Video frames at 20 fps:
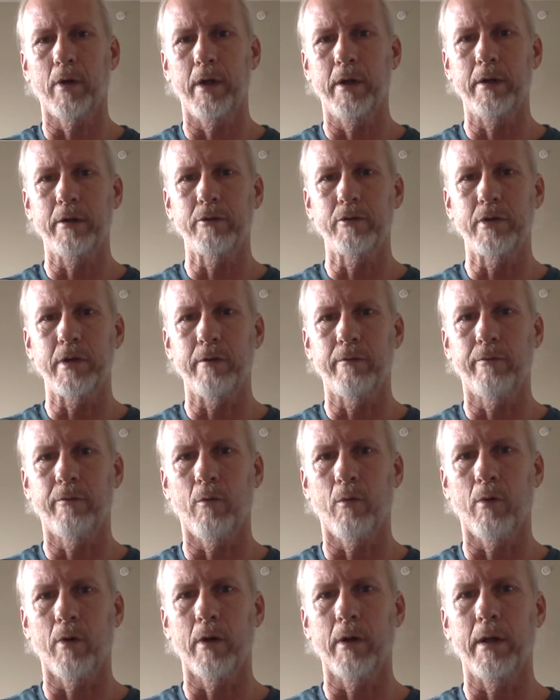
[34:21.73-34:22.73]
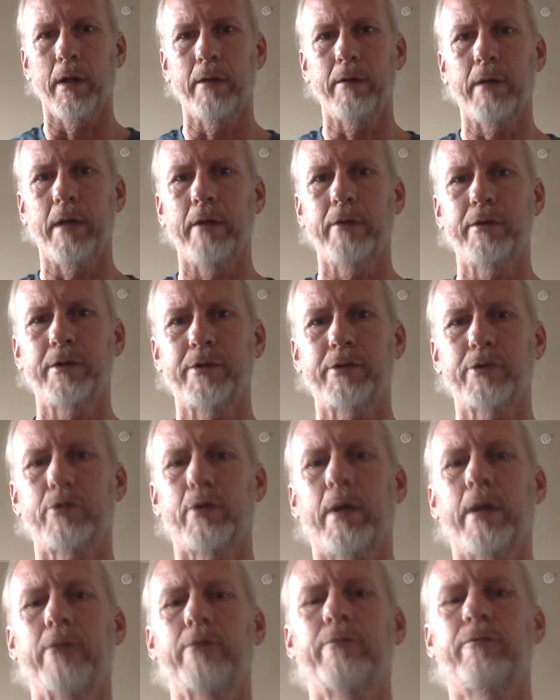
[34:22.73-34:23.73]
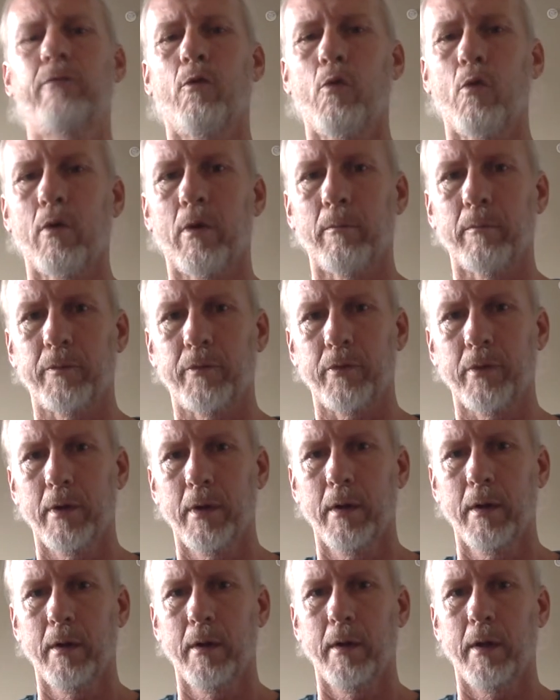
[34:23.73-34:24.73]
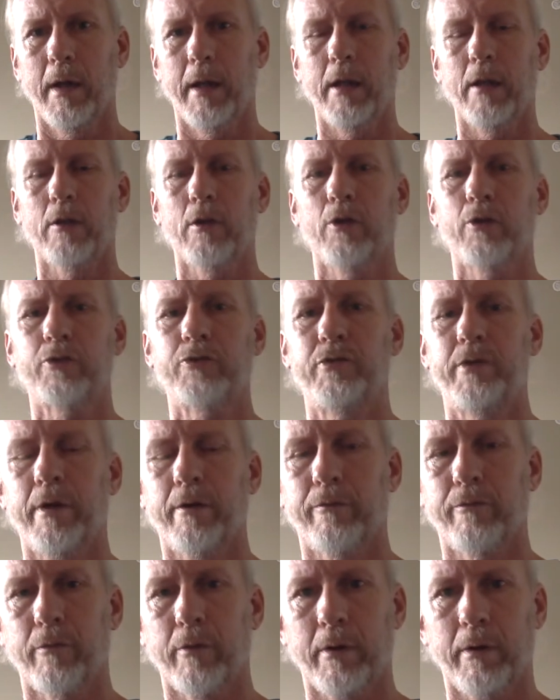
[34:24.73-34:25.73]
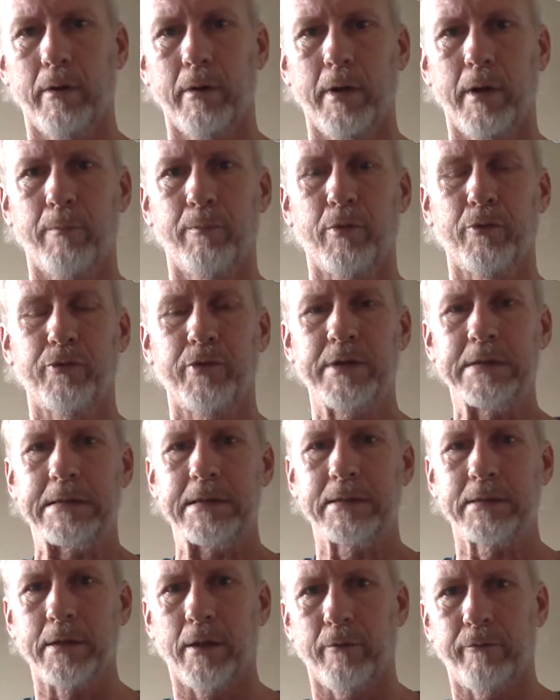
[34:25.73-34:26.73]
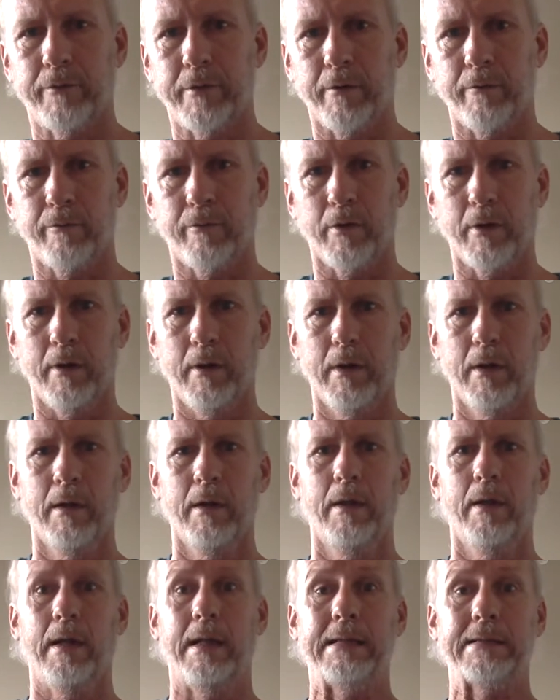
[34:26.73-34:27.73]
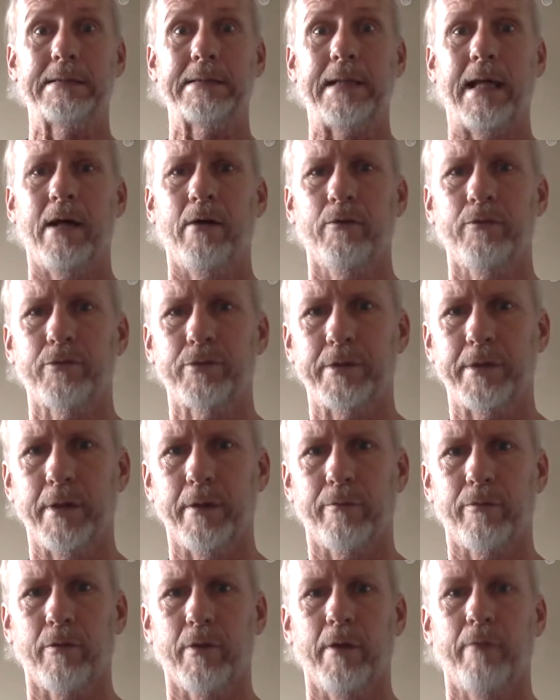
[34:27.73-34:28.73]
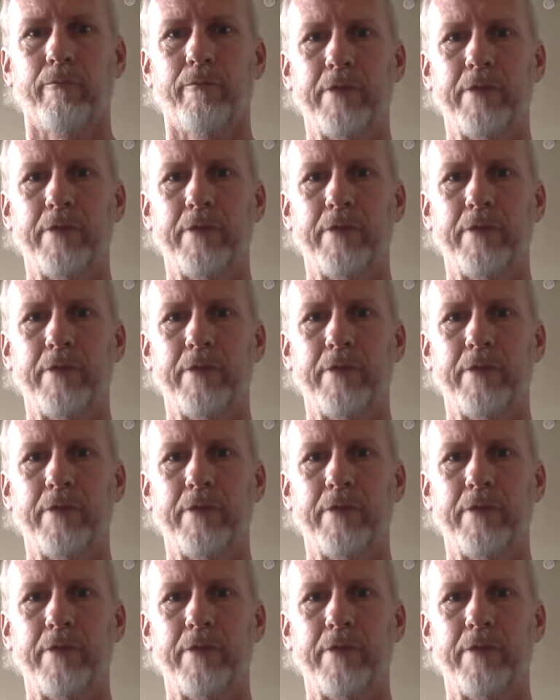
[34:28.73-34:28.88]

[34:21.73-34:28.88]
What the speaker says: energy for it, it just transforms, and it looks different, and it presents itself different, and it sounds different, it